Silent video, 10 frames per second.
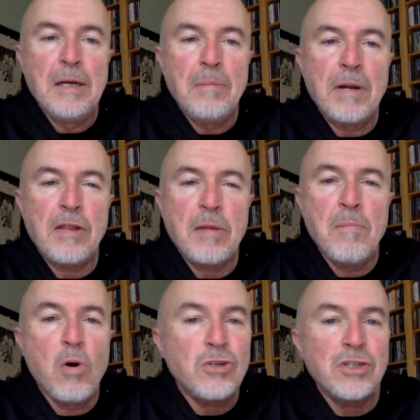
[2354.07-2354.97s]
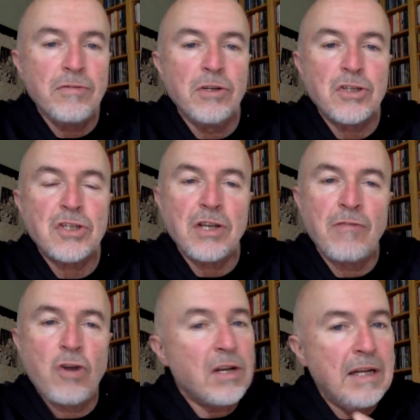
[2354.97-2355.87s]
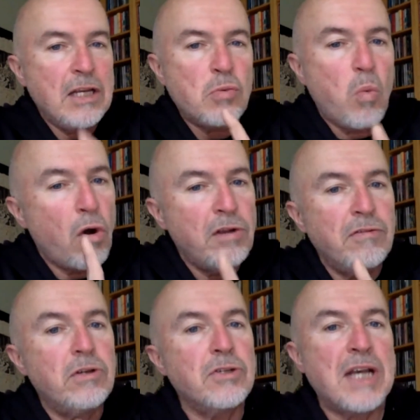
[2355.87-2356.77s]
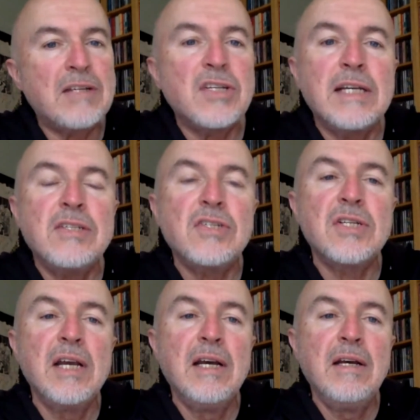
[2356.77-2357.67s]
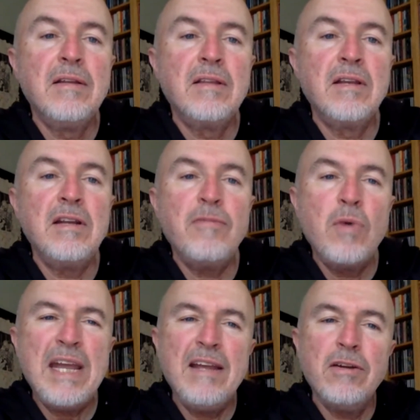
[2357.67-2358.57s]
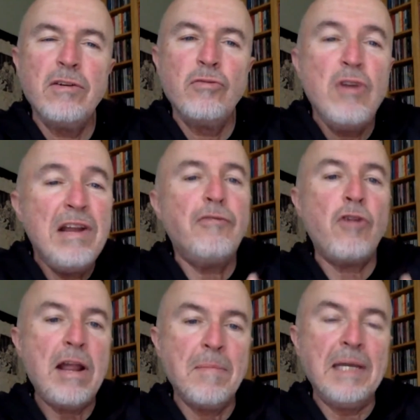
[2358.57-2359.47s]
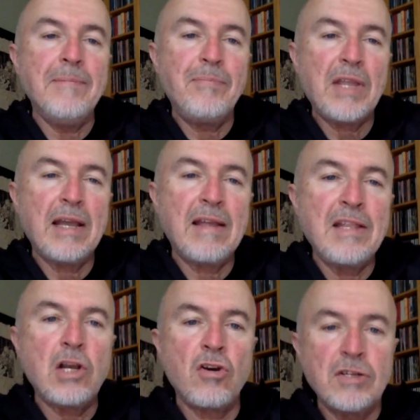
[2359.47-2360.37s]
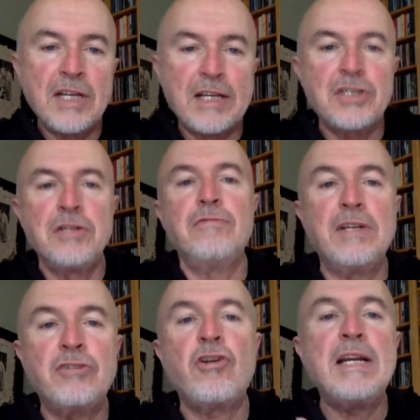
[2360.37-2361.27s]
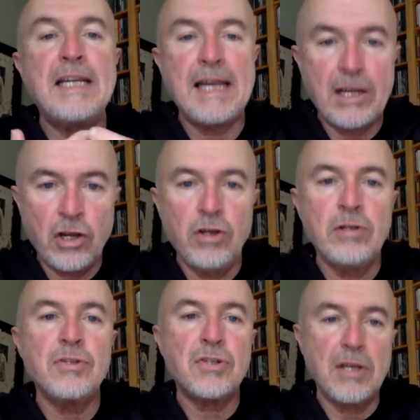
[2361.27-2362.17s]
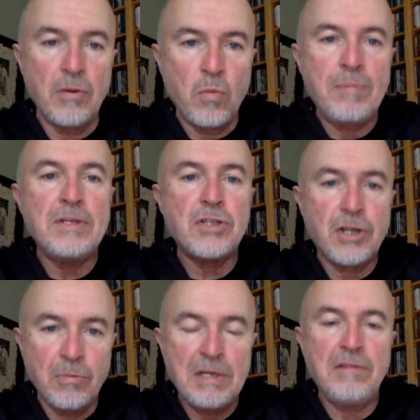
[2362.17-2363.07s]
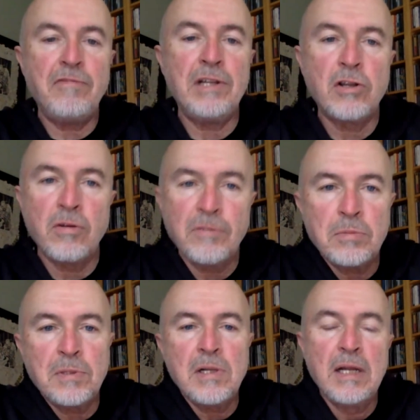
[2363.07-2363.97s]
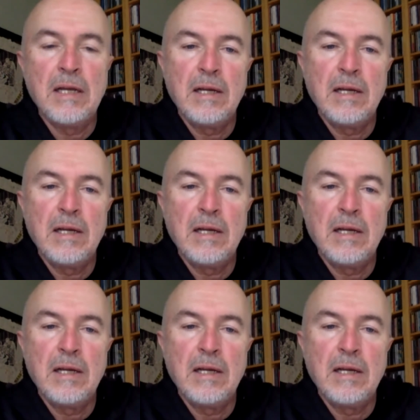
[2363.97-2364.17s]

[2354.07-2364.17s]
But I think most of us have got at least one of those assets that, if we reframe it in the context of trying to get girls and women to come in and feel comfortable